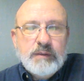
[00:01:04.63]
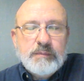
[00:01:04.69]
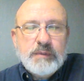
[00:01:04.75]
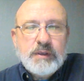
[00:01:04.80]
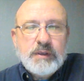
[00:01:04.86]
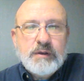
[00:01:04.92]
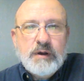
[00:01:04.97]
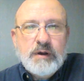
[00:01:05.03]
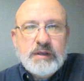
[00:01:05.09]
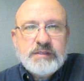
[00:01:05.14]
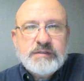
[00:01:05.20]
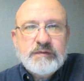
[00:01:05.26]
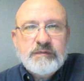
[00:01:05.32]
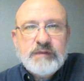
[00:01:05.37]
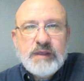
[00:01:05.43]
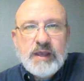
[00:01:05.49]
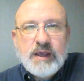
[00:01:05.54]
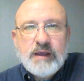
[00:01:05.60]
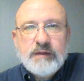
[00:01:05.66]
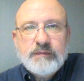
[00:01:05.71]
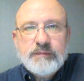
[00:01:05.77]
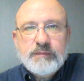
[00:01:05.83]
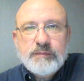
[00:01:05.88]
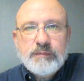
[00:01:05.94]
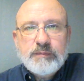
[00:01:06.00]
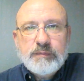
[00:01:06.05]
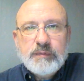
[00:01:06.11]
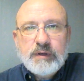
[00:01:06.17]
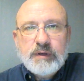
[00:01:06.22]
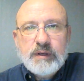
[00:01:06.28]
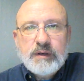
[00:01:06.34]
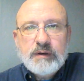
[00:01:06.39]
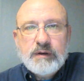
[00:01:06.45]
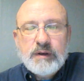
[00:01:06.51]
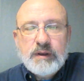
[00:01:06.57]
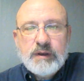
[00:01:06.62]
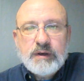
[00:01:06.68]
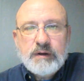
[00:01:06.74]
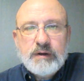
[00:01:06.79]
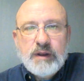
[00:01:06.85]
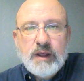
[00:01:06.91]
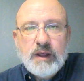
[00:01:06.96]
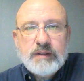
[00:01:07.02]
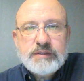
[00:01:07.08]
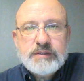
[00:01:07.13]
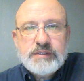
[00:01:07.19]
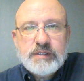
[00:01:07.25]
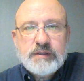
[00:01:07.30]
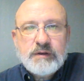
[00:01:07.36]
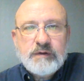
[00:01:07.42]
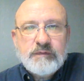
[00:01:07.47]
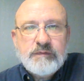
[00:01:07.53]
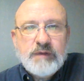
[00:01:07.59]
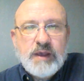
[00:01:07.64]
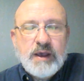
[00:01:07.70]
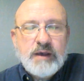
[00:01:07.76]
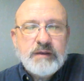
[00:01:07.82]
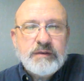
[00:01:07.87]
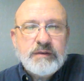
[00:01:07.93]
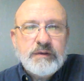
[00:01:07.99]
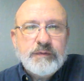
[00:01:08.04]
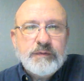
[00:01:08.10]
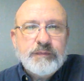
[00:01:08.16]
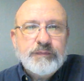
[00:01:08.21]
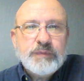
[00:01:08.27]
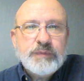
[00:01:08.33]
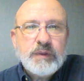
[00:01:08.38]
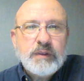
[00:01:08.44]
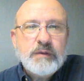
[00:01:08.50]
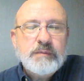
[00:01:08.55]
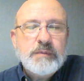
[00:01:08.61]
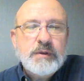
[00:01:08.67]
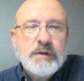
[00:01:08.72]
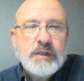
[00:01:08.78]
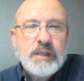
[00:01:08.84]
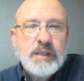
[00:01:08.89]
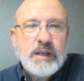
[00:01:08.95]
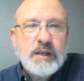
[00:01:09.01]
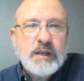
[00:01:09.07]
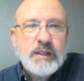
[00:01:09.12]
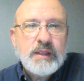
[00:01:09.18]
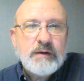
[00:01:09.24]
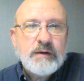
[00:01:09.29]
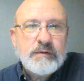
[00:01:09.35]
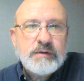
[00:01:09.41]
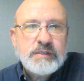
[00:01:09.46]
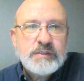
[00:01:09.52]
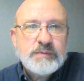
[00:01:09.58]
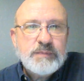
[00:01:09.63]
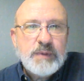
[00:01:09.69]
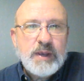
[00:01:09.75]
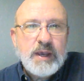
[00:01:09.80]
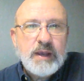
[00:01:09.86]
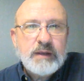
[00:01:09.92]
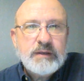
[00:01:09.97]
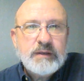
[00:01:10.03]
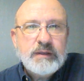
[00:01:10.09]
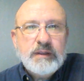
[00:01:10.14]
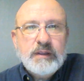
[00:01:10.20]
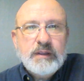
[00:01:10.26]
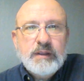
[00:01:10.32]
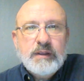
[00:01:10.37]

Because of that, and acknowledging their value and communicating that respect,